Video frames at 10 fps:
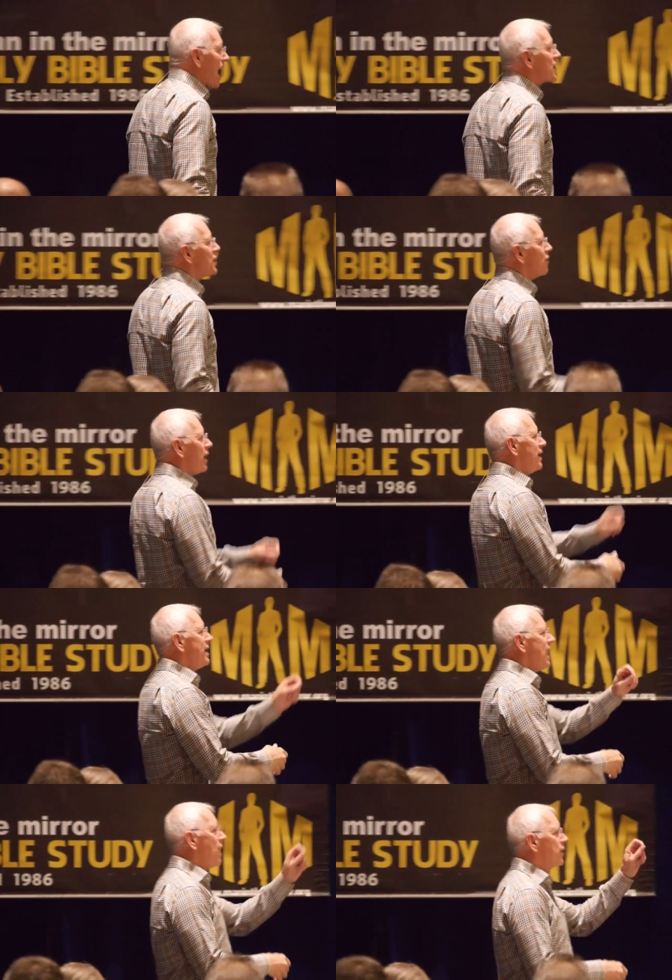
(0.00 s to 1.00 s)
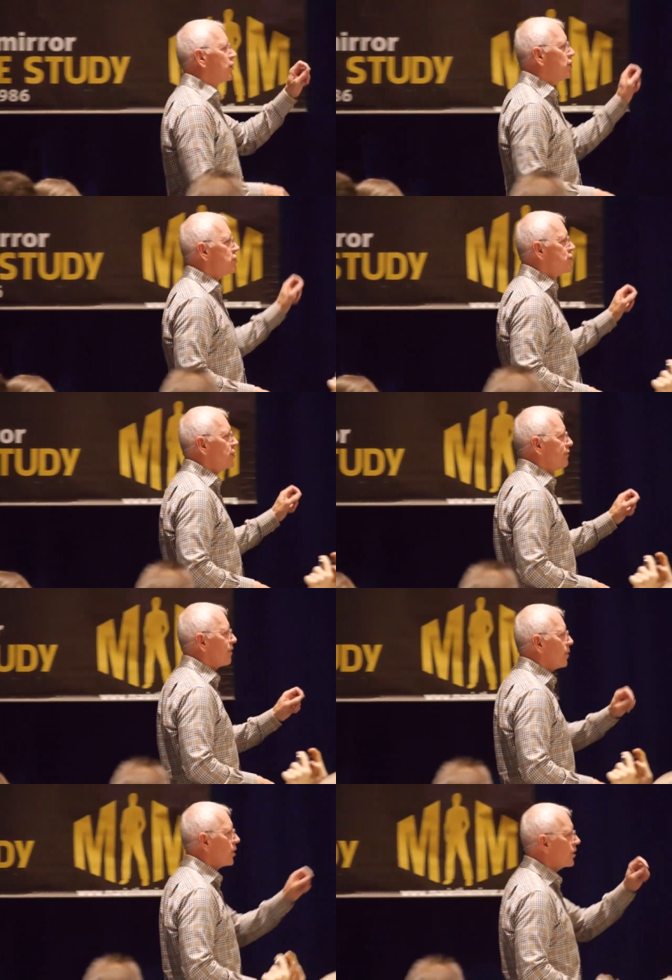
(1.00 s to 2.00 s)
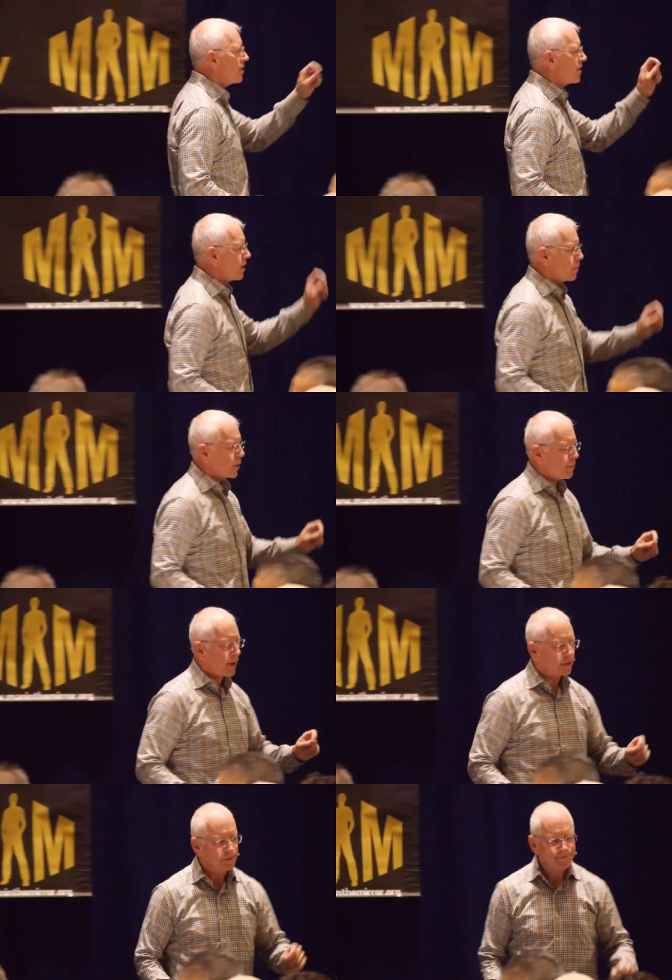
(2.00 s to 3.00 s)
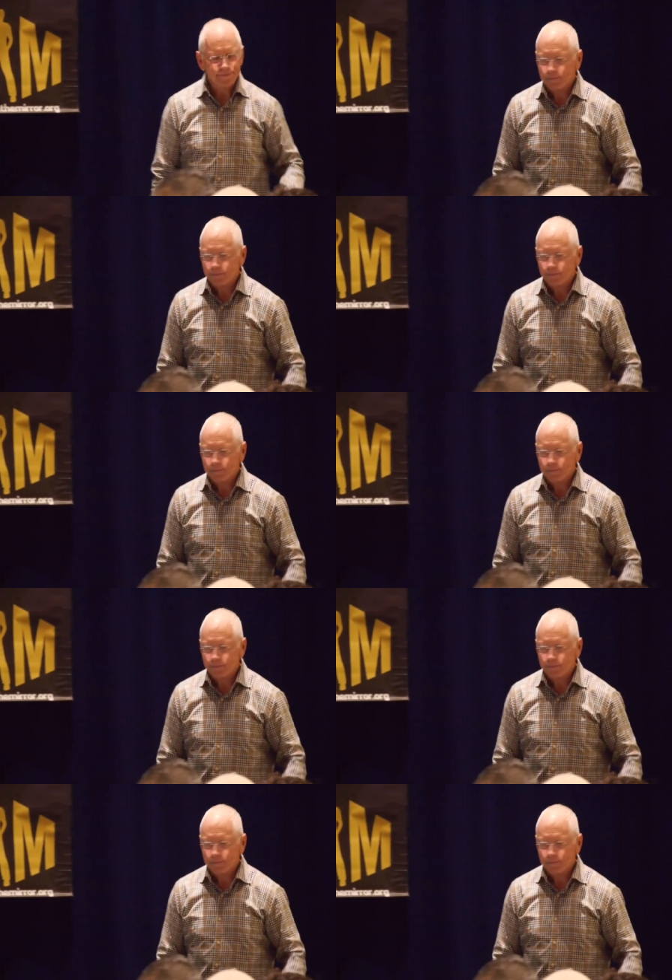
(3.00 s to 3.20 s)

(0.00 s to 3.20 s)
Actually, writing that out is good too from a learning theory perspective.